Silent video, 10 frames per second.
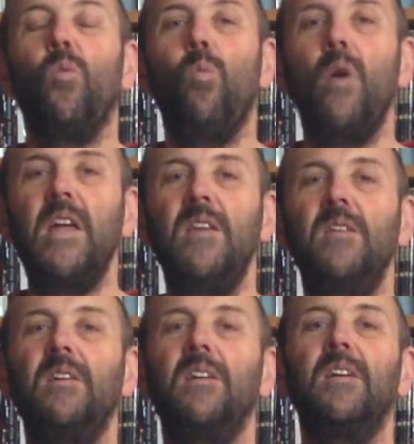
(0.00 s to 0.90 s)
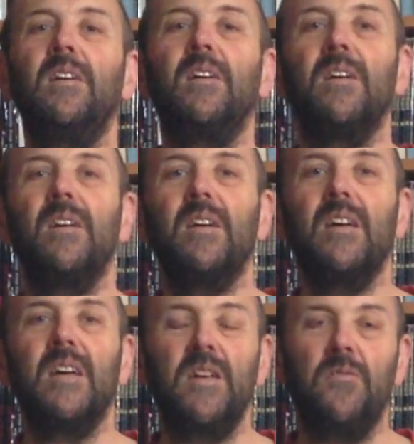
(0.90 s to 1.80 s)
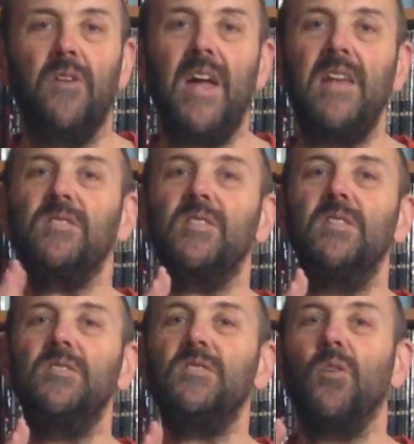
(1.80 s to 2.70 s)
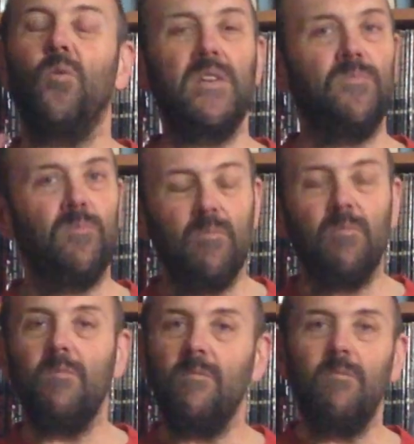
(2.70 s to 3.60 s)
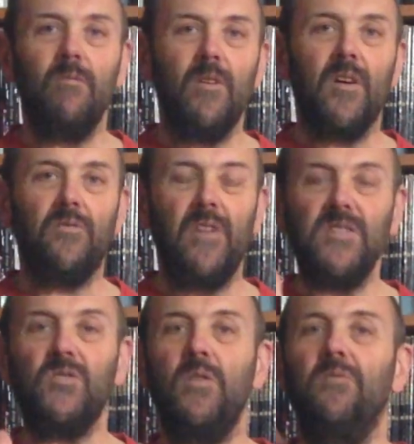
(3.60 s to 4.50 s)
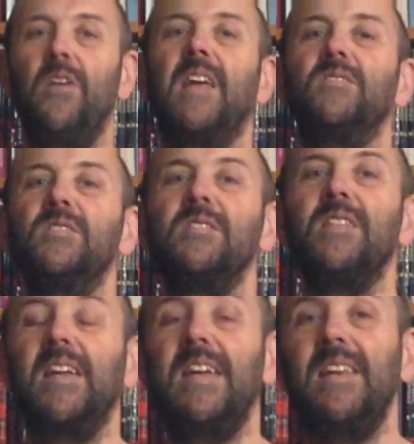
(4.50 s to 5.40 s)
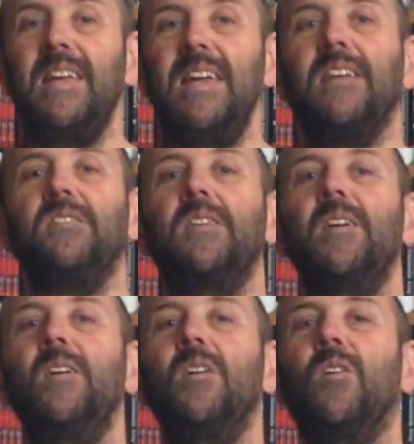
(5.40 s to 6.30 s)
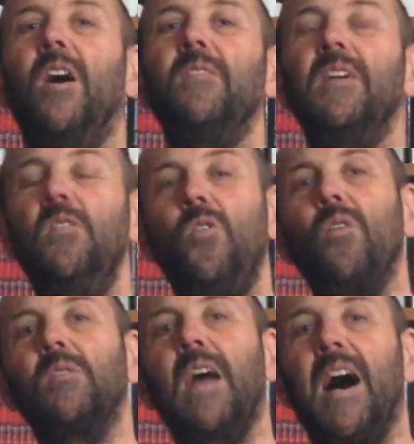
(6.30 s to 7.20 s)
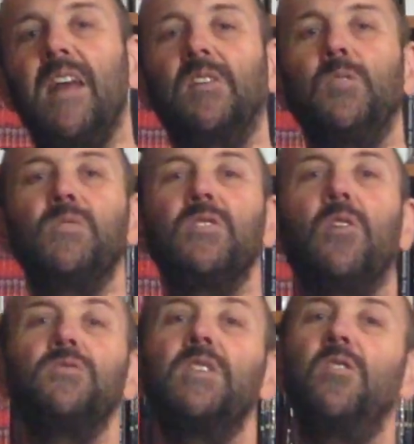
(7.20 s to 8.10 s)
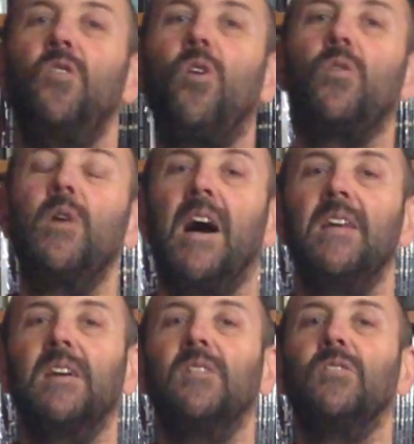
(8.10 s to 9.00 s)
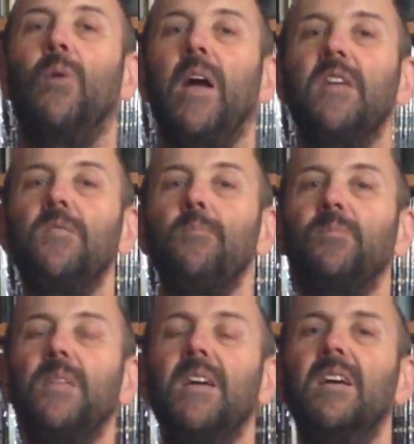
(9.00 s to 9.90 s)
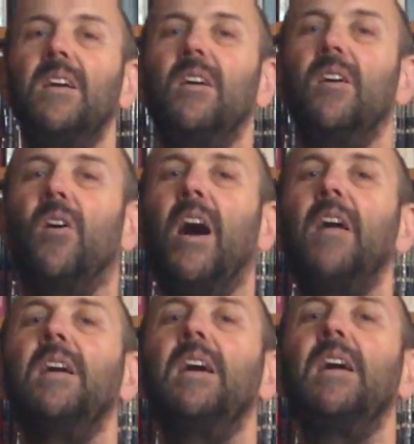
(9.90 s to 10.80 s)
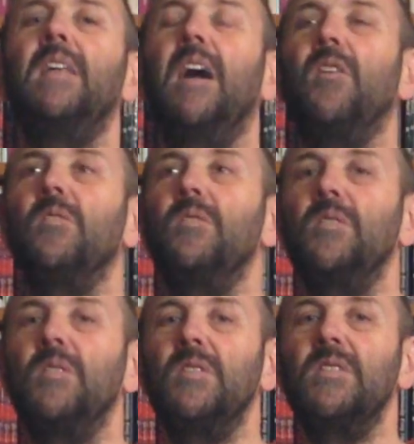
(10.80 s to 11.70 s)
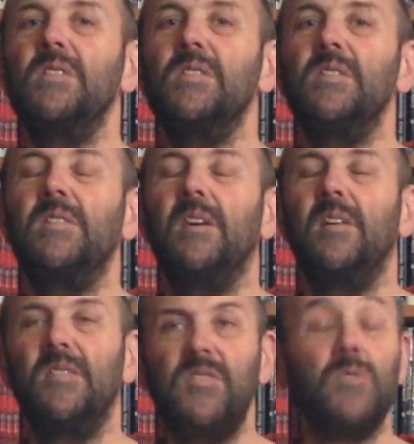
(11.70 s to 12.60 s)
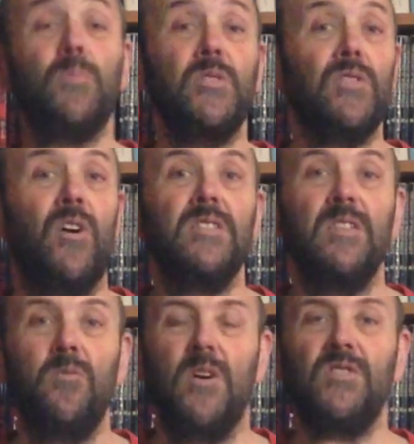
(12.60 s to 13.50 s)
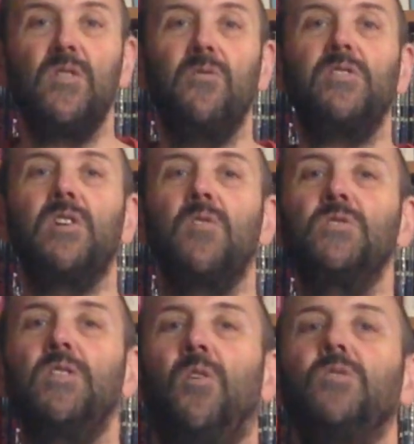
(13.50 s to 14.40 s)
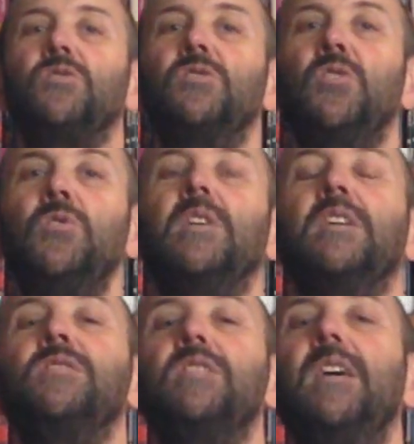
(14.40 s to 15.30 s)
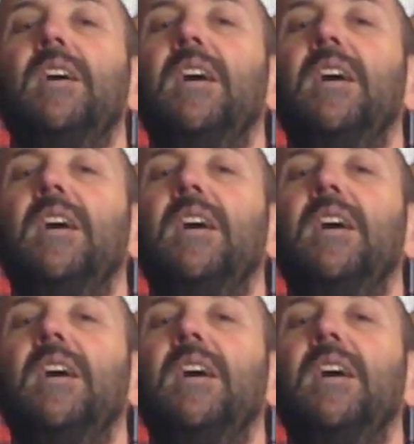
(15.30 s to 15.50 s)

when he advances, or when a fencer advances, they get hit, right? They're not guarding themselves, they're not creating a threat, right? Now, this is precisely why Silver tells you not to do this.